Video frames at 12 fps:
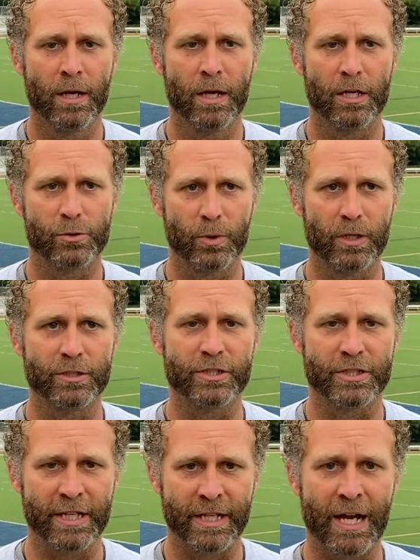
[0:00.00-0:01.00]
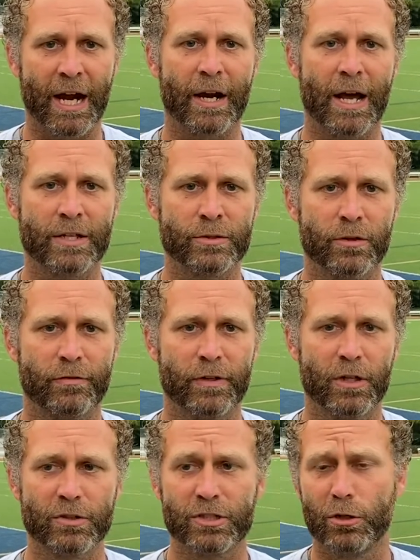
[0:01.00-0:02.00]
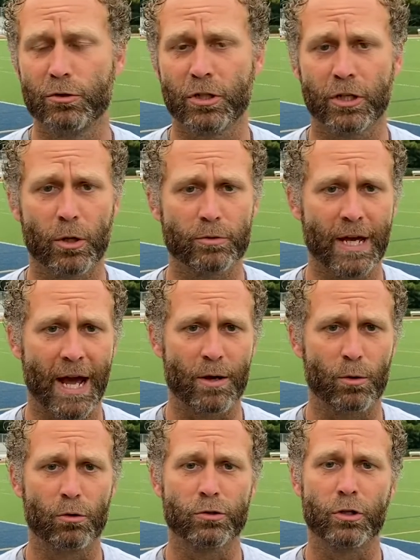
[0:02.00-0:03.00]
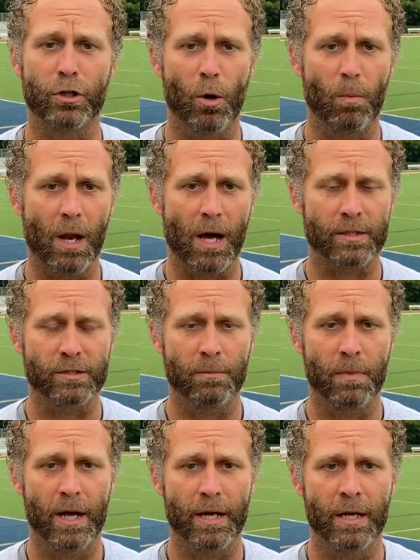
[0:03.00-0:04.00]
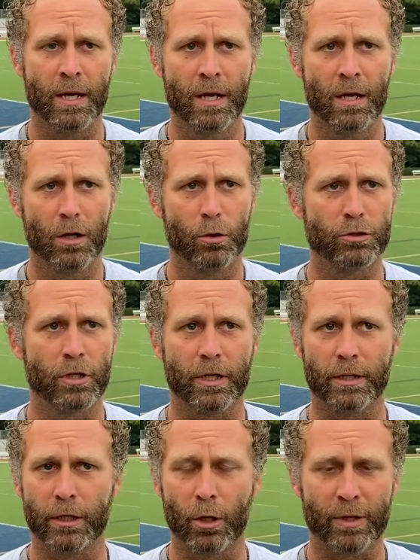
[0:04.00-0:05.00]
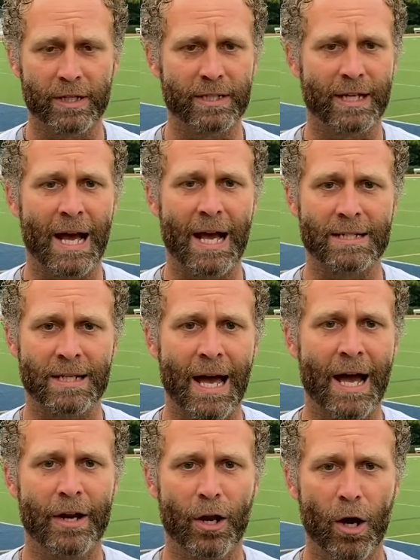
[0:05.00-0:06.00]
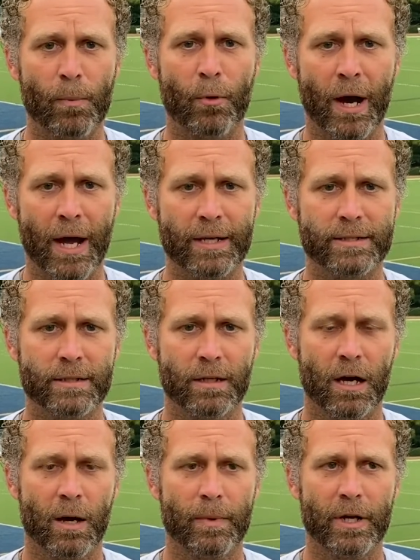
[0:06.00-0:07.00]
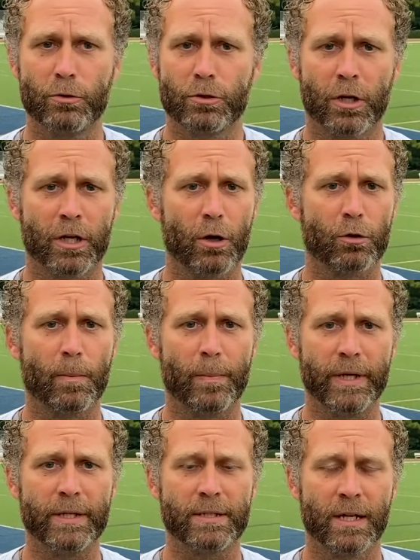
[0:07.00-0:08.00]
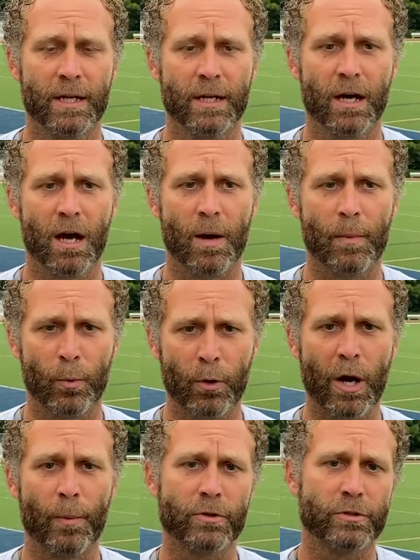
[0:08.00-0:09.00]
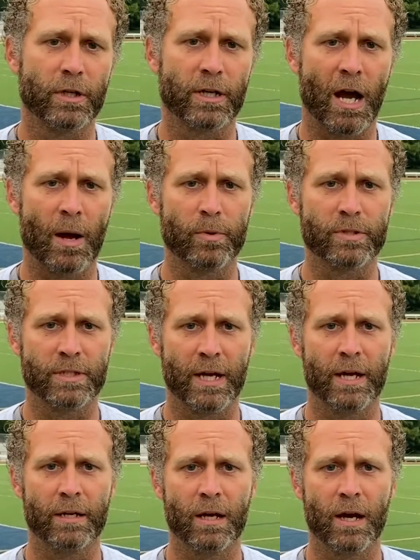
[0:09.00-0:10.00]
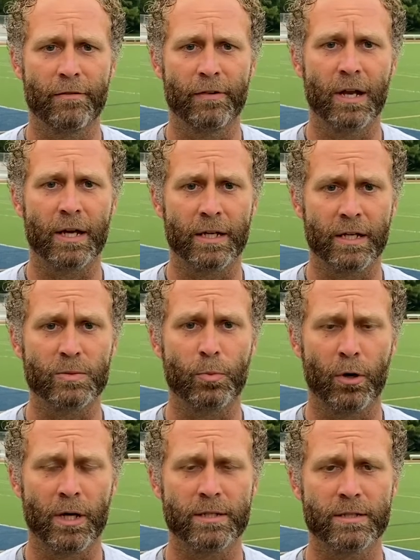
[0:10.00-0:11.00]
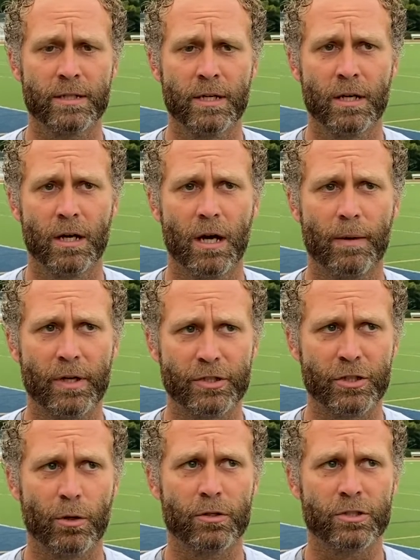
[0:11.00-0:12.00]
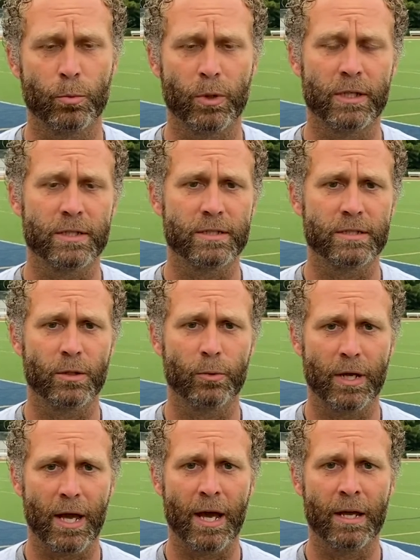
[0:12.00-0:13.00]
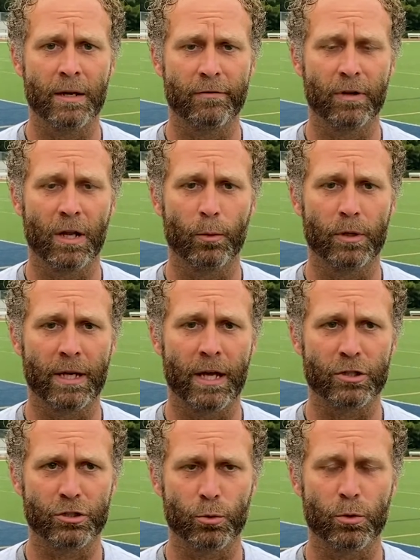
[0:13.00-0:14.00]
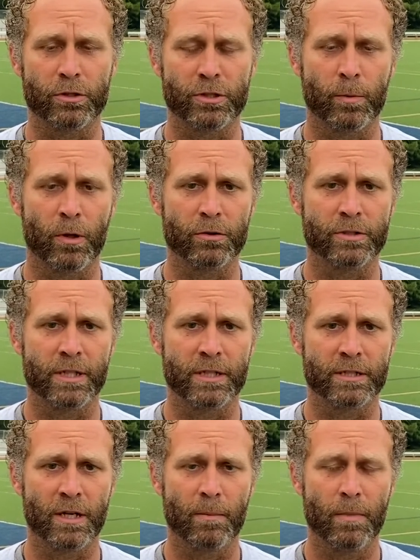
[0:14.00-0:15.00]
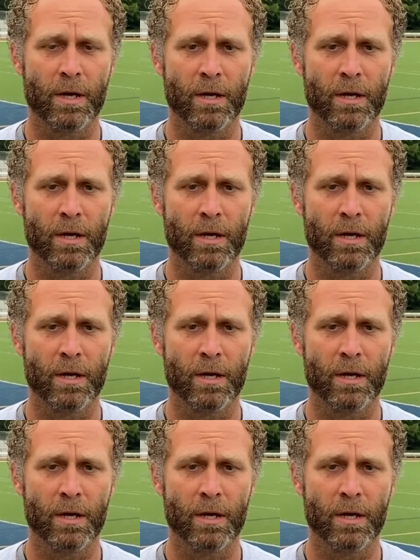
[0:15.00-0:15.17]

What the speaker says: It's really just getting our guys on the field, see who's going to go tackle, who's going to go block somebody, who's going to, you know, get the guys lined up right, and who's going to go compete. And we were able to accomplish that. I felt like against Prince, they showed us some weaknesses that we had, and I felt like we kind of shored some of those things up.